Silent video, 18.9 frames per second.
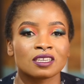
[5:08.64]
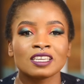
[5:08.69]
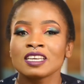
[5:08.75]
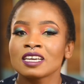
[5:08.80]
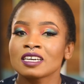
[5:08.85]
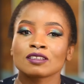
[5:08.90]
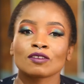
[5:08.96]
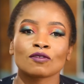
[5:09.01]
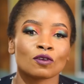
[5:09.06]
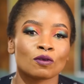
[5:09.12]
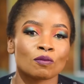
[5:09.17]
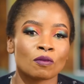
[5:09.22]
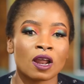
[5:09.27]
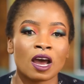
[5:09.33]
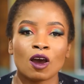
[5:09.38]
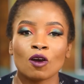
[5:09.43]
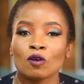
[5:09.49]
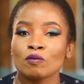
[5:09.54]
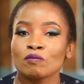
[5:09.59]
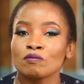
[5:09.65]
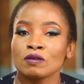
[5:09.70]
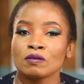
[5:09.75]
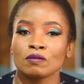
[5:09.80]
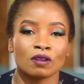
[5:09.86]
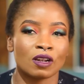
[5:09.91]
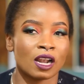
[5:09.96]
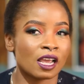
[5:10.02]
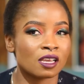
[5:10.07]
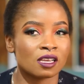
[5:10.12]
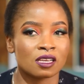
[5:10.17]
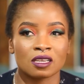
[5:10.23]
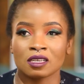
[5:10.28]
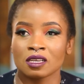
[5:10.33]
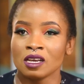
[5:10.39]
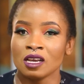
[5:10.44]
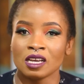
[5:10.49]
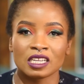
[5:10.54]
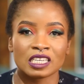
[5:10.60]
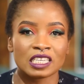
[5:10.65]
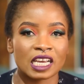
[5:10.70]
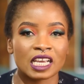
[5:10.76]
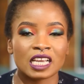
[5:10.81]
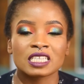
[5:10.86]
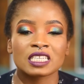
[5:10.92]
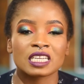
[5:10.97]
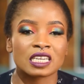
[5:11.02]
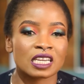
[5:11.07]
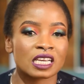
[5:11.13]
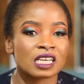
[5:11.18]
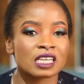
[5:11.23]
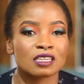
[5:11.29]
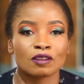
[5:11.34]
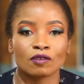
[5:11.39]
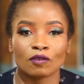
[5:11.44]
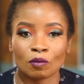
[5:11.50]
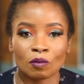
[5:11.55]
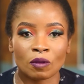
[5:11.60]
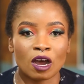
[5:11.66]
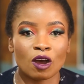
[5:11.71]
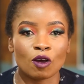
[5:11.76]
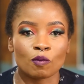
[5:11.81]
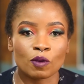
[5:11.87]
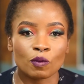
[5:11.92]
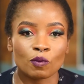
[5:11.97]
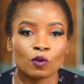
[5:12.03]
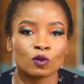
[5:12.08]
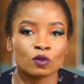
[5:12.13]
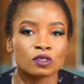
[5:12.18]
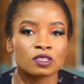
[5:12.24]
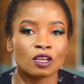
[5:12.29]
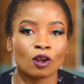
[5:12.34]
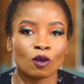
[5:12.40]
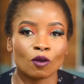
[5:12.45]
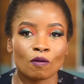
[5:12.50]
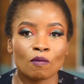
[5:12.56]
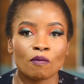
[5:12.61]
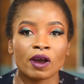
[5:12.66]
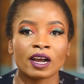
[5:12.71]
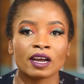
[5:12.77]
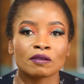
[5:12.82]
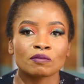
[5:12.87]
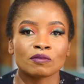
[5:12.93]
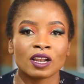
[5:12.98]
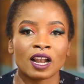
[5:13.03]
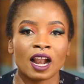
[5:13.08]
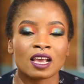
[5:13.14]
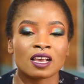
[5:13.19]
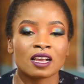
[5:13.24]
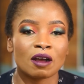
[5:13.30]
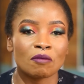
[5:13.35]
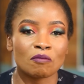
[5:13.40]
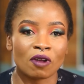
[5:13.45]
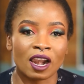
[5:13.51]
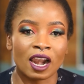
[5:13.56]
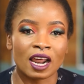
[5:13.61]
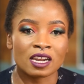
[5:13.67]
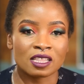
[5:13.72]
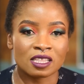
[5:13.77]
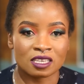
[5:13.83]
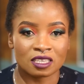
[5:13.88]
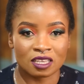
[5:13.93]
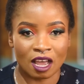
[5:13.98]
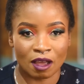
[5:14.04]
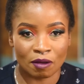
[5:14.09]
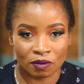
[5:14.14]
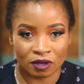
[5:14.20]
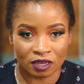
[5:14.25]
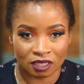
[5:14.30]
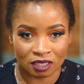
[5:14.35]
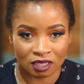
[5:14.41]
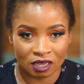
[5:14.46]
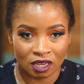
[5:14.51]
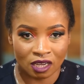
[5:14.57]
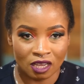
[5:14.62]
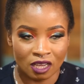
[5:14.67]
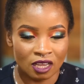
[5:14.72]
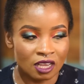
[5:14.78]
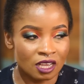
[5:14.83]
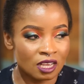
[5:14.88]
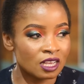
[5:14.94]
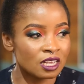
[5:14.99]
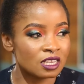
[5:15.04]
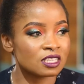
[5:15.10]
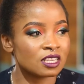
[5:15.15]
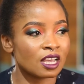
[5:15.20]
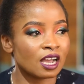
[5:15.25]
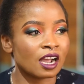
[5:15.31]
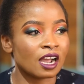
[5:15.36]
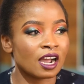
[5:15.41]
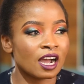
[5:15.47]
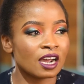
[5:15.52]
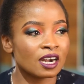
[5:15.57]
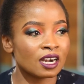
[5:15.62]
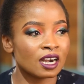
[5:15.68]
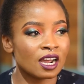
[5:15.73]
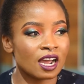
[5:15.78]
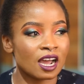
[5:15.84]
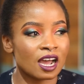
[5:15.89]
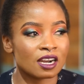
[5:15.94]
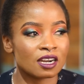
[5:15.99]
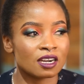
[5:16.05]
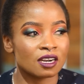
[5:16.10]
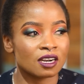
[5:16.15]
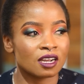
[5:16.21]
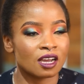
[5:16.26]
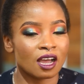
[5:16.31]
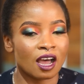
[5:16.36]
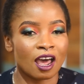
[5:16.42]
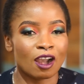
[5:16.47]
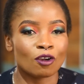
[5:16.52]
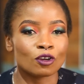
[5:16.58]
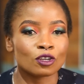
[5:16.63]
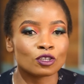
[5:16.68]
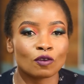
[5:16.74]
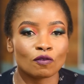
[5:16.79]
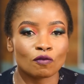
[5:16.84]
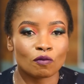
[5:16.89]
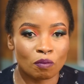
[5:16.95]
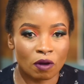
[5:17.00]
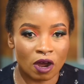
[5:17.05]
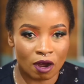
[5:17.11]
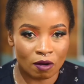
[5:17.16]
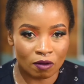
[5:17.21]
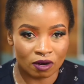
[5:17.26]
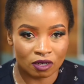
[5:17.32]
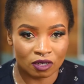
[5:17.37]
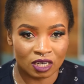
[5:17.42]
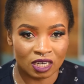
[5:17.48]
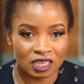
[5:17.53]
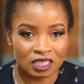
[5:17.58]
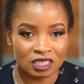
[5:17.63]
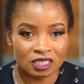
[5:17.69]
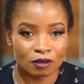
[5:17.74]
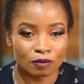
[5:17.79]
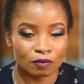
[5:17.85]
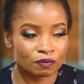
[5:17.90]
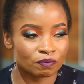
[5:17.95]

years from now, like decades and decades from now, people will still look back and be like, I'm glad this happened. Sankara had a lot of power, right?